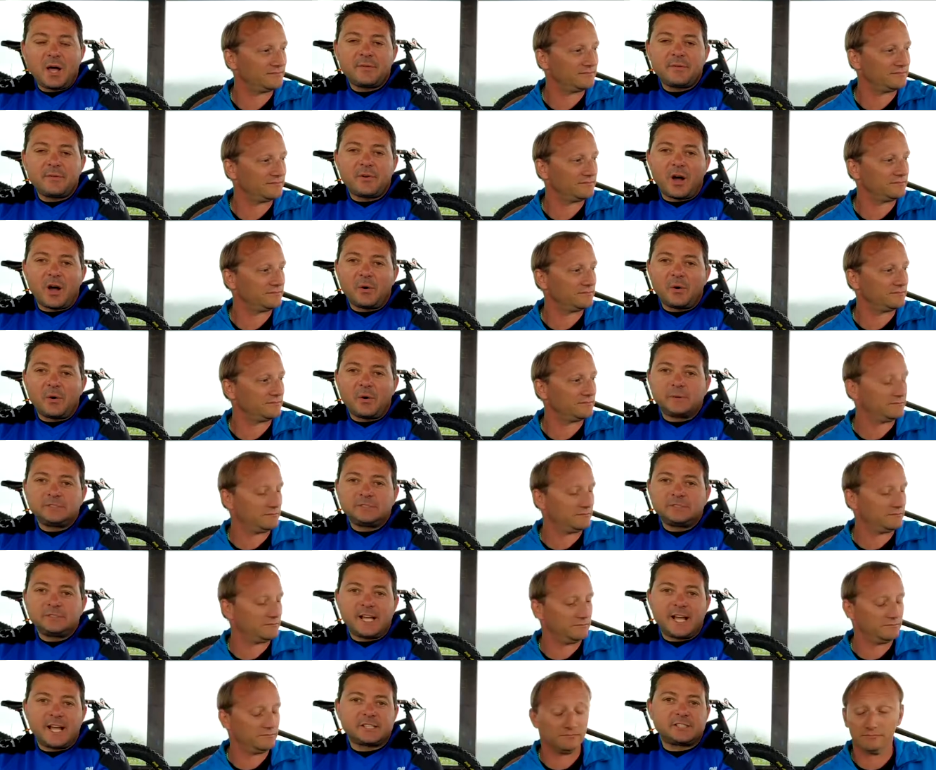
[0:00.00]
Speaker 1: I've always
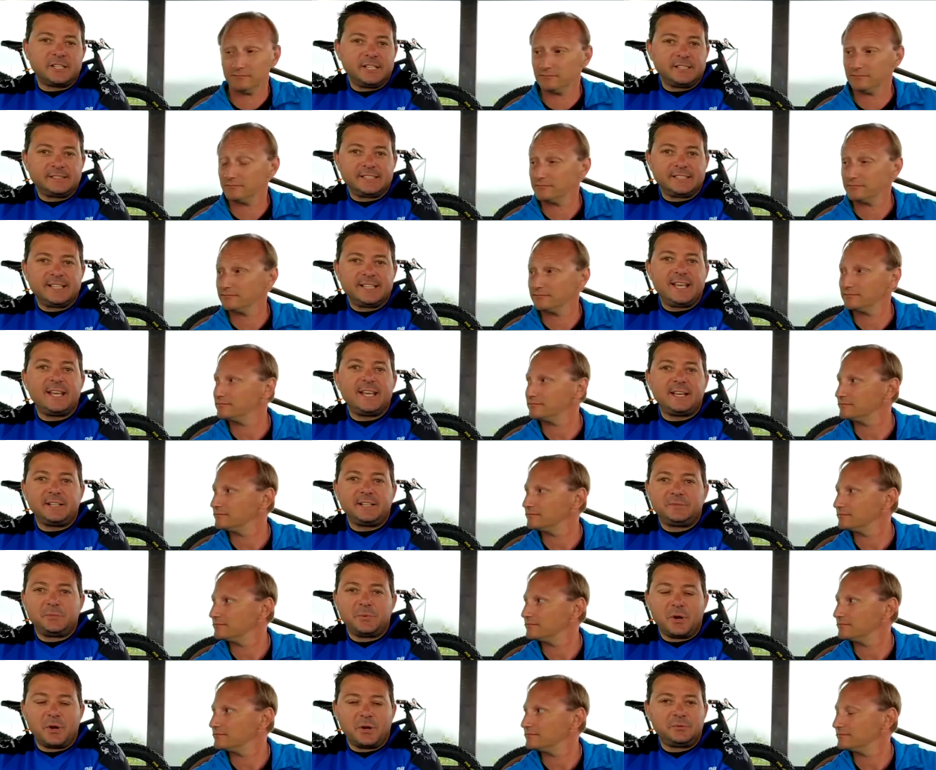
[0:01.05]
actually as a kid
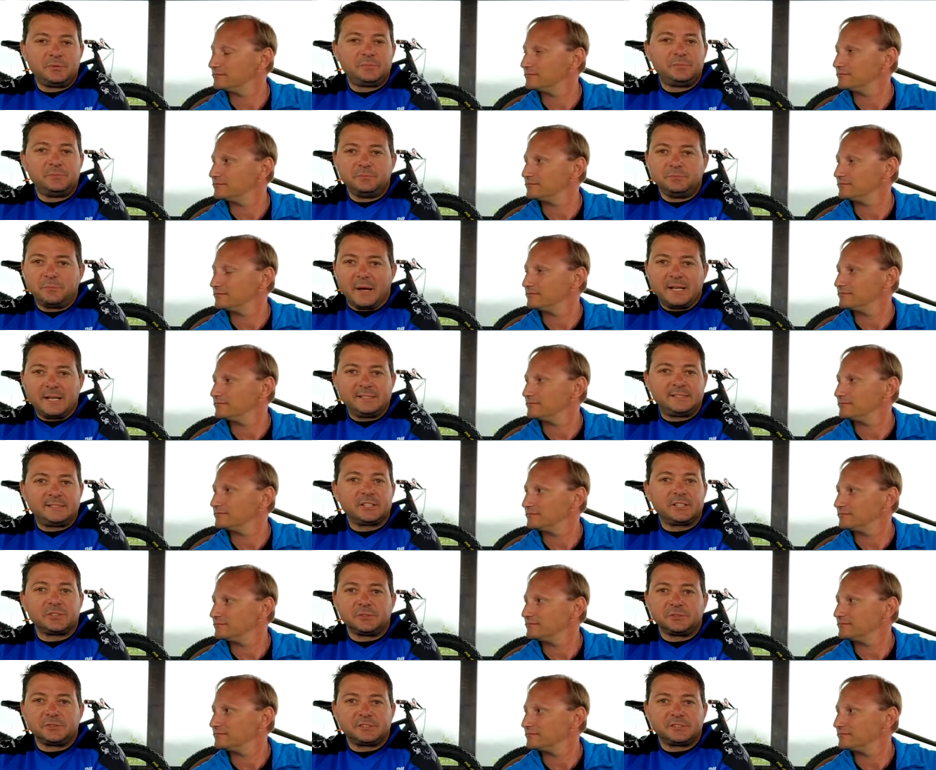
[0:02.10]
rode
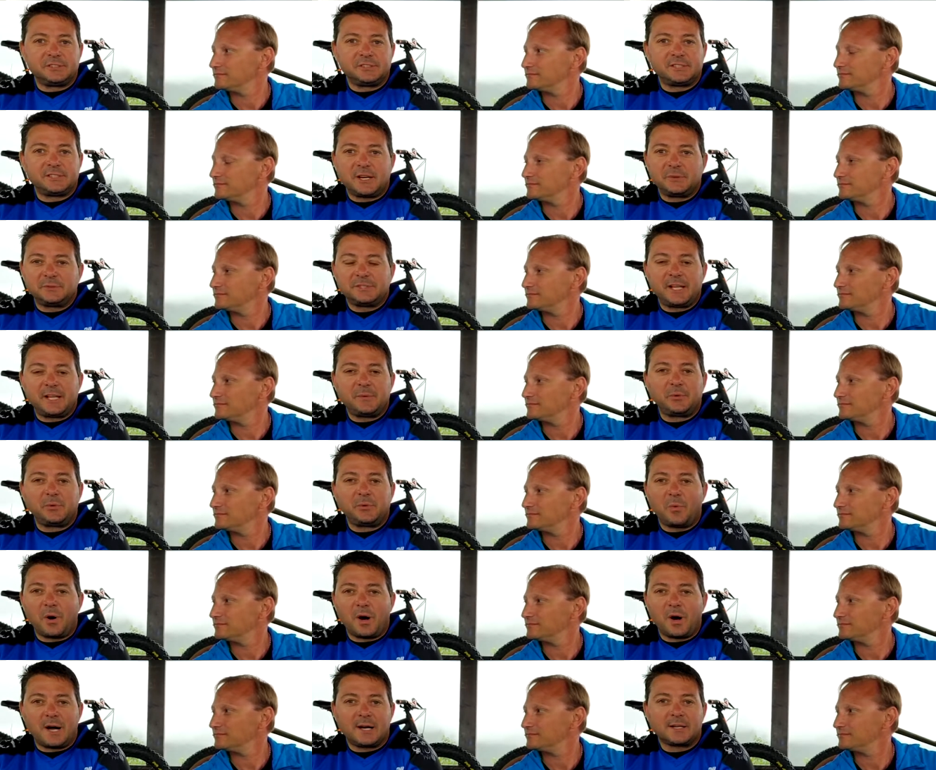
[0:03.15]
bicycles since I was able to
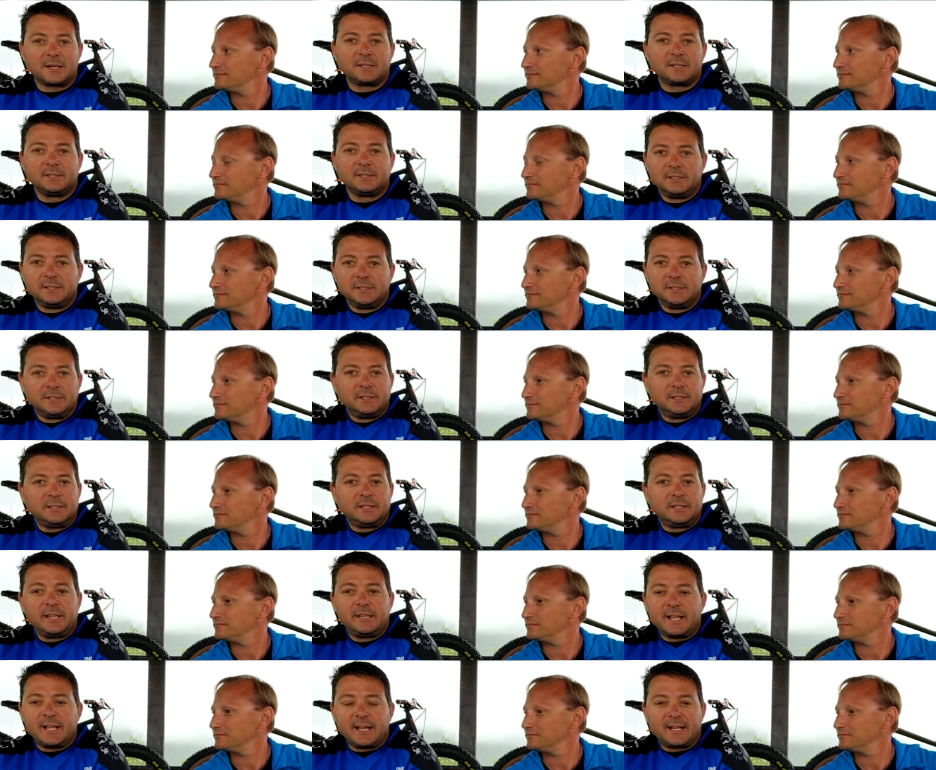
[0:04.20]
walk. And
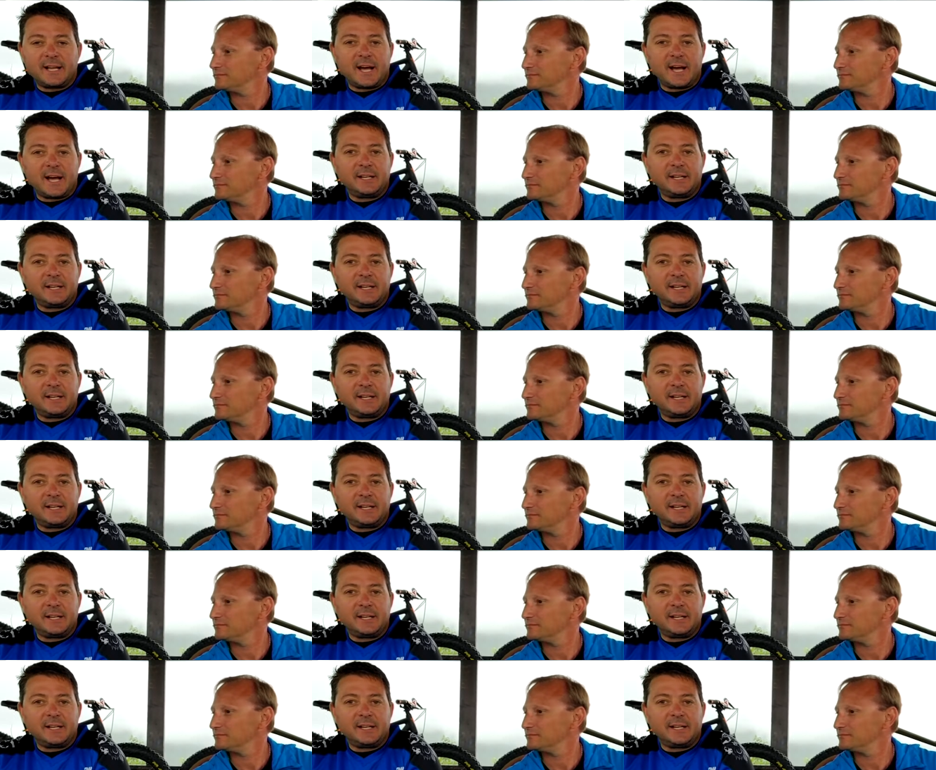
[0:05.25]
then that got